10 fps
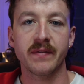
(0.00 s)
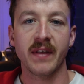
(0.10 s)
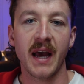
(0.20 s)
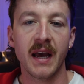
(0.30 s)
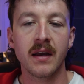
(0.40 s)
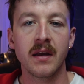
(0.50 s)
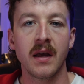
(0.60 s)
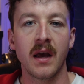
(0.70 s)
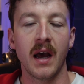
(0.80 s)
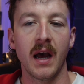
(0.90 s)
of that,
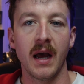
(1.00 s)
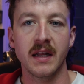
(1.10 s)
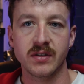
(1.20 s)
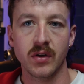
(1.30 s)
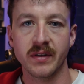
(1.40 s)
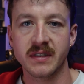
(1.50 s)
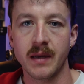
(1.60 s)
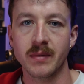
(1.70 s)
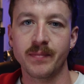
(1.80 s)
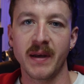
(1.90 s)
it's not the
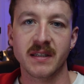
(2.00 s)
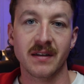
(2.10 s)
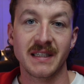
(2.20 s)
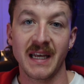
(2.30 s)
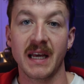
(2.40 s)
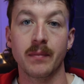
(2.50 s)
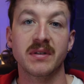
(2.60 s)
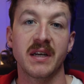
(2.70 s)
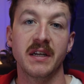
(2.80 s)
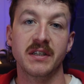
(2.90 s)
same as basically taking
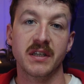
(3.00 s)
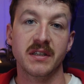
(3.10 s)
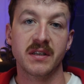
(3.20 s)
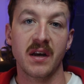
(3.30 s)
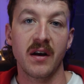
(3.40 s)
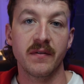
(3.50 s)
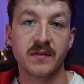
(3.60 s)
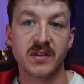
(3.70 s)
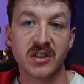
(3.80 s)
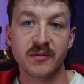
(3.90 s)
percentages of
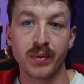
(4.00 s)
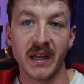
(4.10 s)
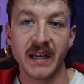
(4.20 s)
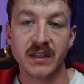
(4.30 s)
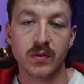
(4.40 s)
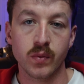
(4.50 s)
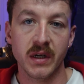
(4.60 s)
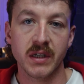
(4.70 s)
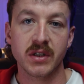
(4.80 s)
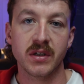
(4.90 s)
splits,
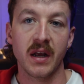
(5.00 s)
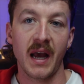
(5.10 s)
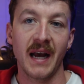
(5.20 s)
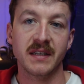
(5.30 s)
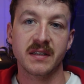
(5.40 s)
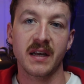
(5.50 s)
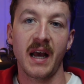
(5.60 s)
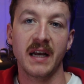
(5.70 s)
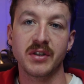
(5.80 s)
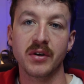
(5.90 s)
which as
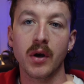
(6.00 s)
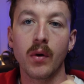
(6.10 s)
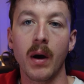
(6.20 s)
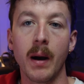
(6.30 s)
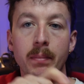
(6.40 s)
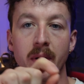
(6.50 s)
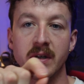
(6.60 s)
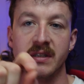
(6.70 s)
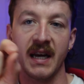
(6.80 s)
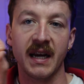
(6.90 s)
you go up per
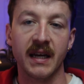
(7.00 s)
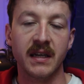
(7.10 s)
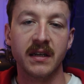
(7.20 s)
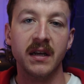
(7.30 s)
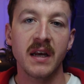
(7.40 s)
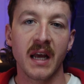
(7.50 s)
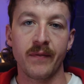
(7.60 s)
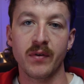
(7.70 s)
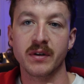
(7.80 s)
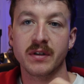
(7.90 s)
second,
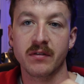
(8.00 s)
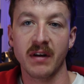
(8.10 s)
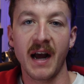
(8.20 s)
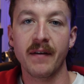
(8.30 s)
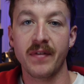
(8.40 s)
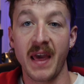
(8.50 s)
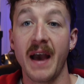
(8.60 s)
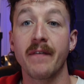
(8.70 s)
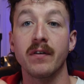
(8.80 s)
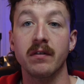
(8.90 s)
if you were to graph the
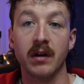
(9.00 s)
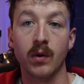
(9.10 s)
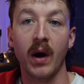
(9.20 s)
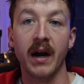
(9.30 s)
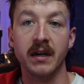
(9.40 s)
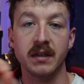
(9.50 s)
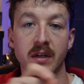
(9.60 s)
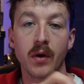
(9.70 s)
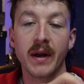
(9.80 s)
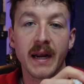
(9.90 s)
effort required
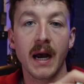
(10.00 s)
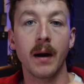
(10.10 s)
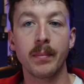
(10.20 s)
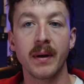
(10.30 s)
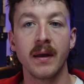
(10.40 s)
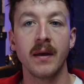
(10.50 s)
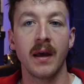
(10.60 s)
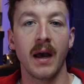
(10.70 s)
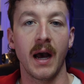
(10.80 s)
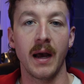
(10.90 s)
going up
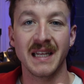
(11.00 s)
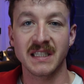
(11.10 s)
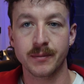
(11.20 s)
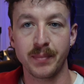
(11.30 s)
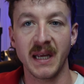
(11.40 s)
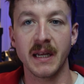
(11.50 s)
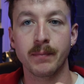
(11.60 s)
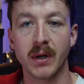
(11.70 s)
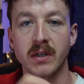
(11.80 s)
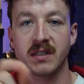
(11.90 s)
in speed
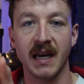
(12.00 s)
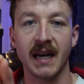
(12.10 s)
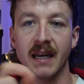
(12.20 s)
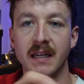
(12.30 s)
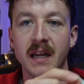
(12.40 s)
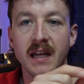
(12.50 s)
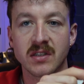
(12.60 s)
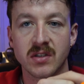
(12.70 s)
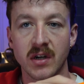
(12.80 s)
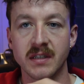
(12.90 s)
per second, it
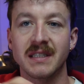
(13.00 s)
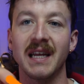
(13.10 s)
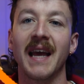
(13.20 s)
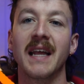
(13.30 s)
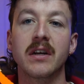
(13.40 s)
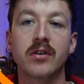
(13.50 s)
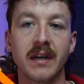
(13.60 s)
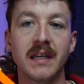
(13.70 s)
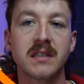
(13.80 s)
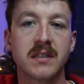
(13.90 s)
starts to
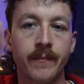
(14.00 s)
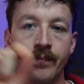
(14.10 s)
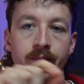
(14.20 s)
increase